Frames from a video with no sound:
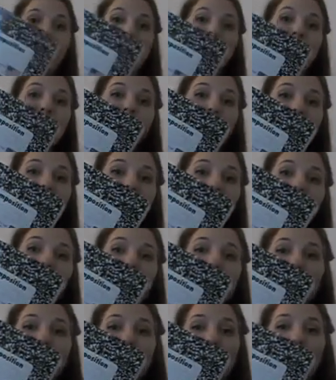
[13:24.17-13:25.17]
everybody had
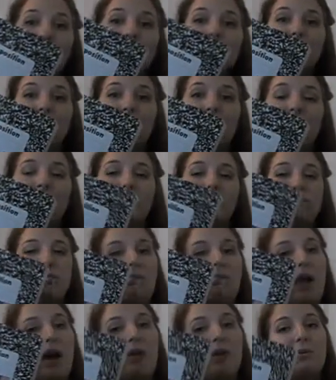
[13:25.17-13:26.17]
this one, but it
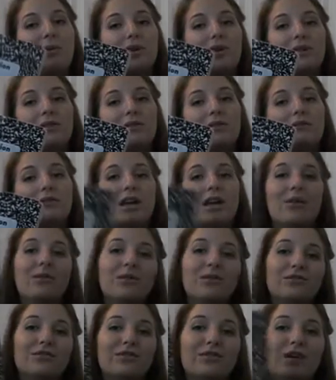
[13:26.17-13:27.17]
was buy one, get
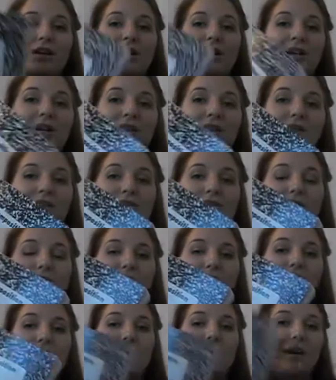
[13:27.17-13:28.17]
one free.
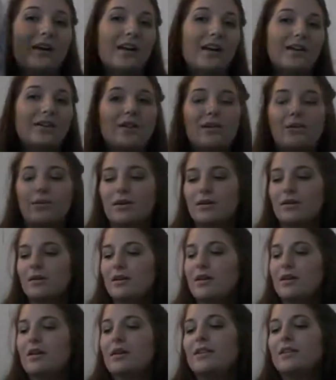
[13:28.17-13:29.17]
So I got another
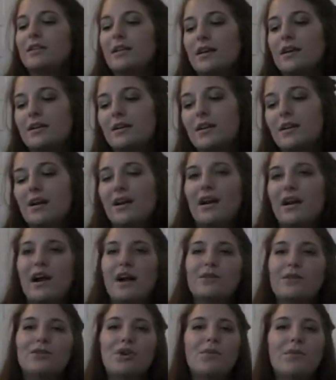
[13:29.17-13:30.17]
one that
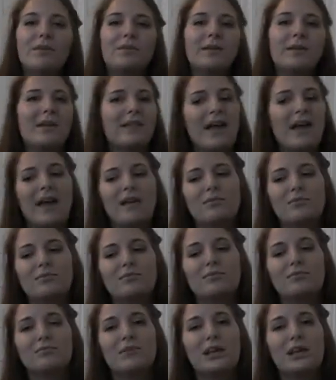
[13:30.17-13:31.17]
I was hoping my
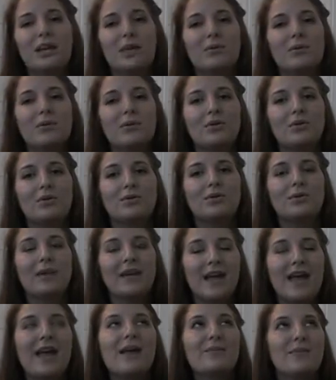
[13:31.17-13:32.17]

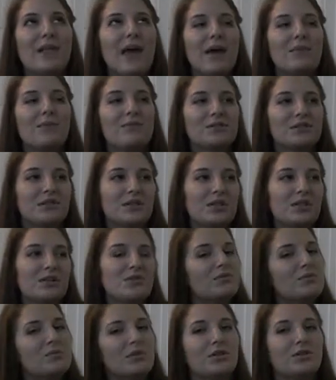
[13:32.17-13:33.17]
chem lab was going to
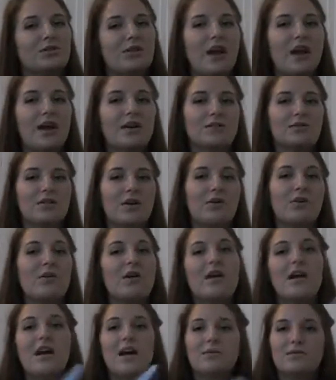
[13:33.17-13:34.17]
use, but they're not. So I'm
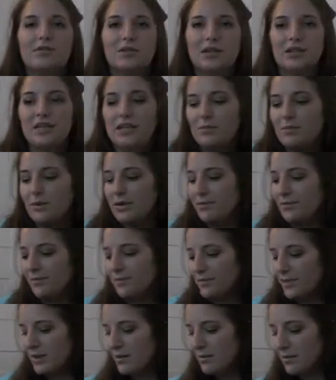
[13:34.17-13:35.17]
just going to keep it.
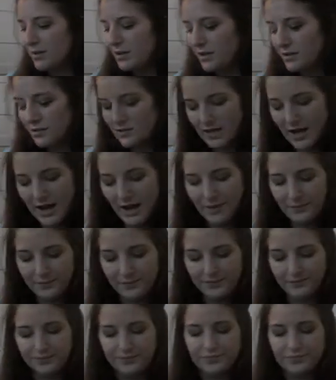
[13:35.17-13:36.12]
But there's that.